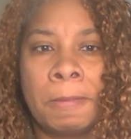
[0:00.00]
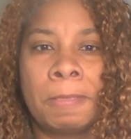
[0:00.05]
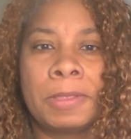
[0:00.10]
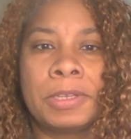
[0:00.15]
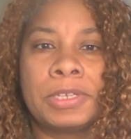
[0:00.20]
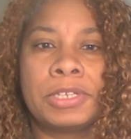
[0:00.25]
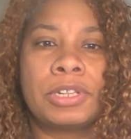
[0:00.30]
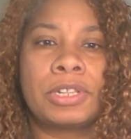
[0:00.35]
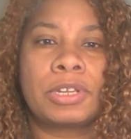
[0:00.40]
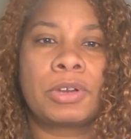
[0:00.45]

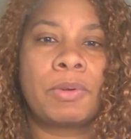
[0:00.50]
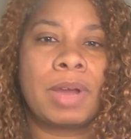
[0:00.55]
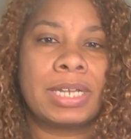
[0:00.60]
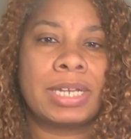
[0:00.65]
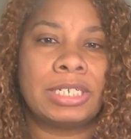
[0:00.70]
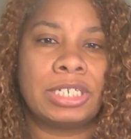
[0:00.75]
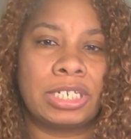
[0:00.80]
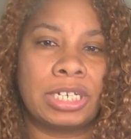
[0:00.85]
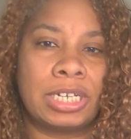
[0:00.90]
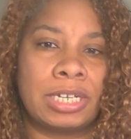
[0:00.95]
So the
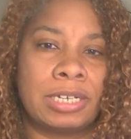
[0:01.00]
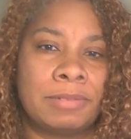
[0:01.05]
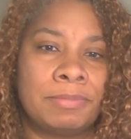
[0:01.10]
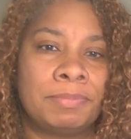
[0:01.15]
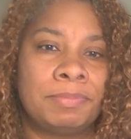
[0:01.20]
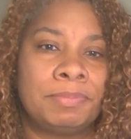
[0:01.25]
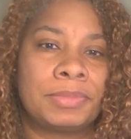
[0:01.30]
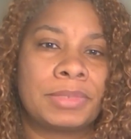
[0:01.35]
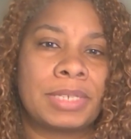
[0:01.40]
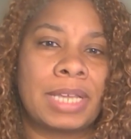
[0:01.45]
question,
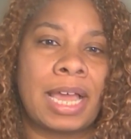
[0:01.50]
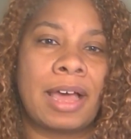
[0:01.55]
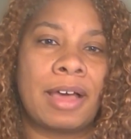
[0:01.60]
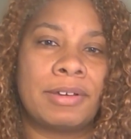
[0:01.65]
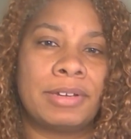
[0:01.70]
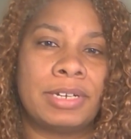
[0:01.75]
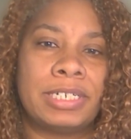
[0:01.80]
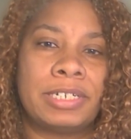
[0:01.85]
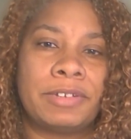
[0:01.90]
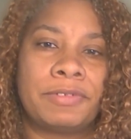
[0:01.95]

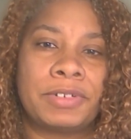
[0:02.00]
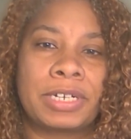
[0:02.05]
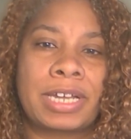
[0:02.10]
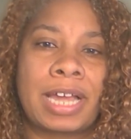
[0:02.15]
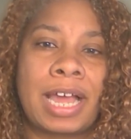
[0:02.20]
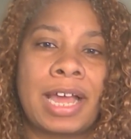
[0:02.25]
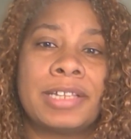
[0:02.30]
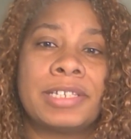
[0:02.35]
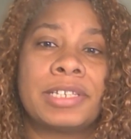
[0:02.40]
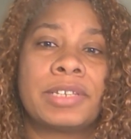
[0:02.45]
how do different
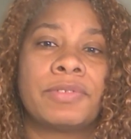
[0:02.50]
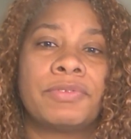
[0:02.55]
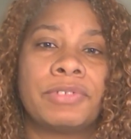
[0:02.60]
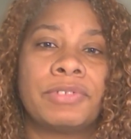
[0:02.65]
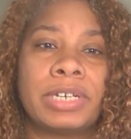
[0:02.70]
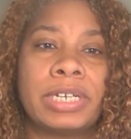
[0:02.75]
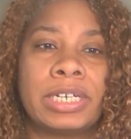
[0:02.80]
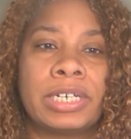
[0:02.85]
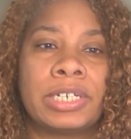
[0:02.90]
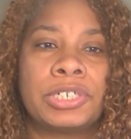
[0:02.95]
kinds of
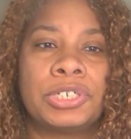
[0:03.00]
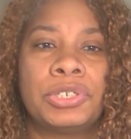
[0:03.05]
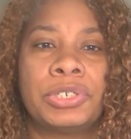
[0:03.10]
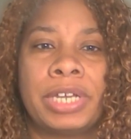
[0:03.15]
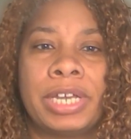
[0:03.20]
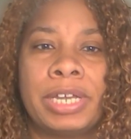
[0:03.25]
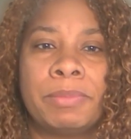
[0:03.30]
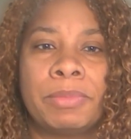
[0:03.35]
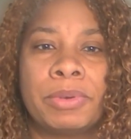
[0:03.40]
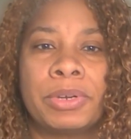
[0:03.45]
reading
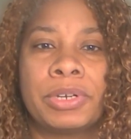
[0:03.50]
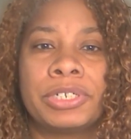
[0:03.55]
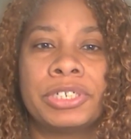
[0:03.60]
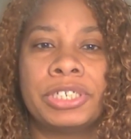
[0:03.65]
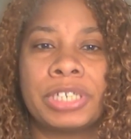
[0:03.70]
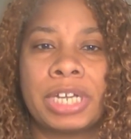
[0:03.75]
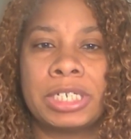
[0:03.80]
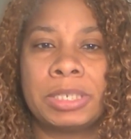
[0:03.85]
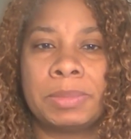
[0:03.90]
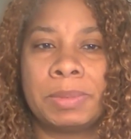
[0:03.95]
train moral
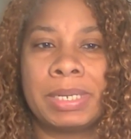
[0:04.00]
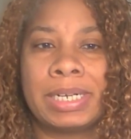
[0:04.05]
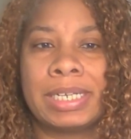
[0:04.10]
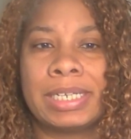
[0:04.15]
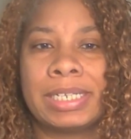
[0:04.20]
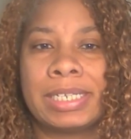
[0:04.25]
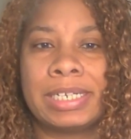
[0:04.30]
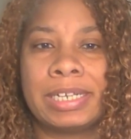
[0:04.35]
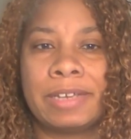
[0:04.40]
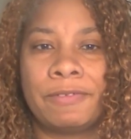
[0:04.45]
judgment,
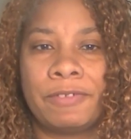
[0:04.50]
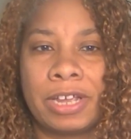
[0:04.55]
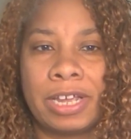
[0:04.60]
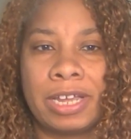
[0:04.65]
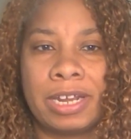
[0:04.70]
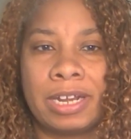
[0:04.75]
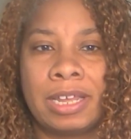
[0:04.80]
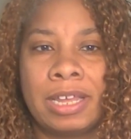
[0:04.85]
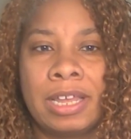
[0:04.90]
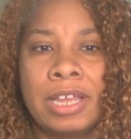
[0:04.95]
is
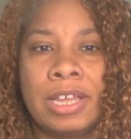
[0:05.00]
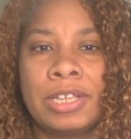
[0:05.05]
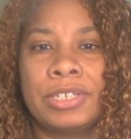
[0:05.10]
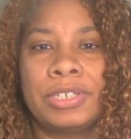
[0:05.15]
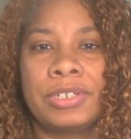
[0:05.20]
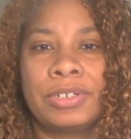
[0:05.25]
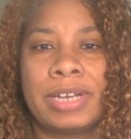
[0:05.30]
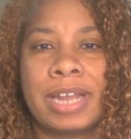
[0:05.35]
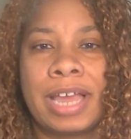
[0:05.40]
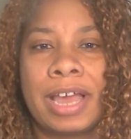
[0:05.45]
different.
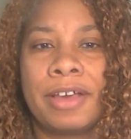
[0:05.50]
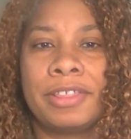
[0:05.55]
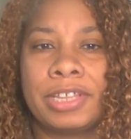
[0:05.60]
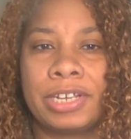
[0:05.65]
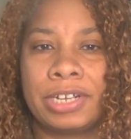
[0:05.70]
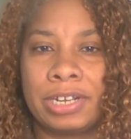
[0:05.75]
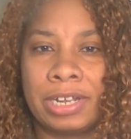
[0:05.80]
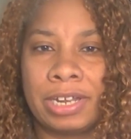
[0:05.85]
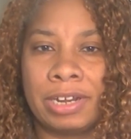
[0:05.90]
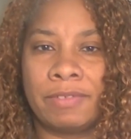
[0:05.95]
So now
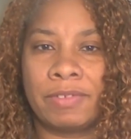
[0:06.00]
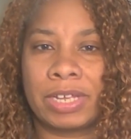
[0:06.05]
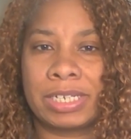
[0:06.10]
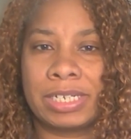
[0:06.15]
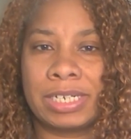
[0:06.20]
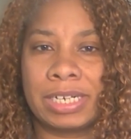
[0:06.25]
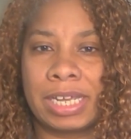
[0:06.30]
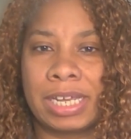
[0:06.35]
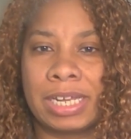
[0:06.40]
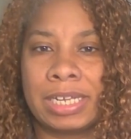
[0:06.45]
they're
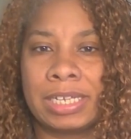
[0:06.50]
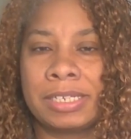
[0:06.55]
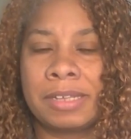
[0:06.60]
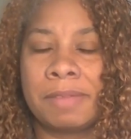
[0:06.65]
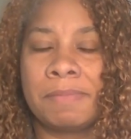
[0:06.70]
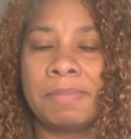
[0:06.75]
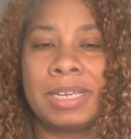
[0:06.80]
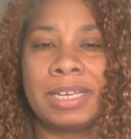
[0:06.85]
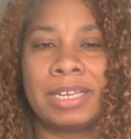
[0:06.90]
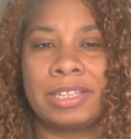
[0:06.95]
investigating
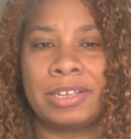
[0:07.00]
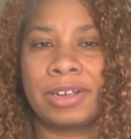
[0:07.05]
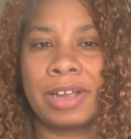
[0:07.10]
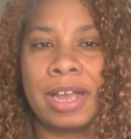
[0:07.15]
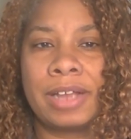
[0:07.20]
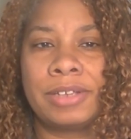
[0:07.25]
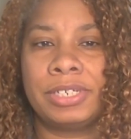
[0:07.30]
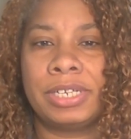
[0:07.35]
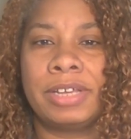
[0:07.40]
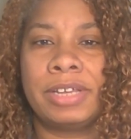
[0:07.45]
something and they're
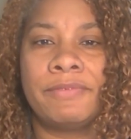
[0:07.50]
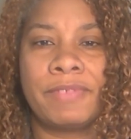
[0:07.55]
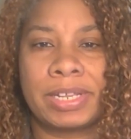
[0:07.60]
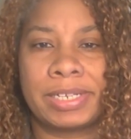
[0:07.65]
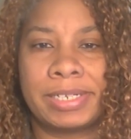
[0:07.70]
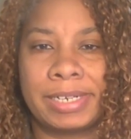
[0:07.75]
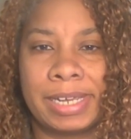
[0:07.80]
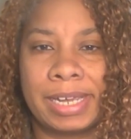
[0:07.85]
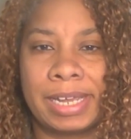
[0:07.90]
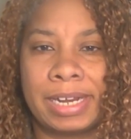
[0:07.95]
actually
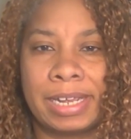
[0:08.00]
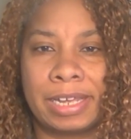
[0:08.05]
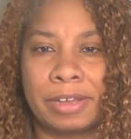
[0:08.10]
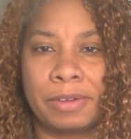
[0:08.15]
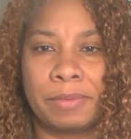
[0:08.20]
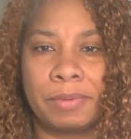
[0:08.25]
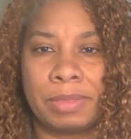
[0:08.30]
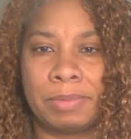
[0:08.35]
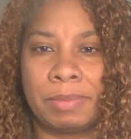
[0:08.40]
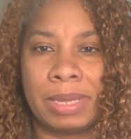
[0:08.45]
investigating
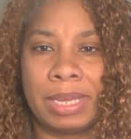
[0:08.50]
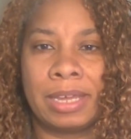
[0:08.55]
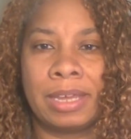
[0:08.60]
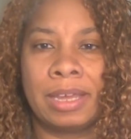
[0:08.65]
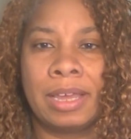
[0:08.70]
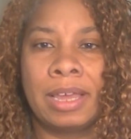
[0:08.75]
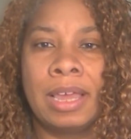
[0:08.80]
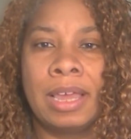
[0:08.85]
it with me.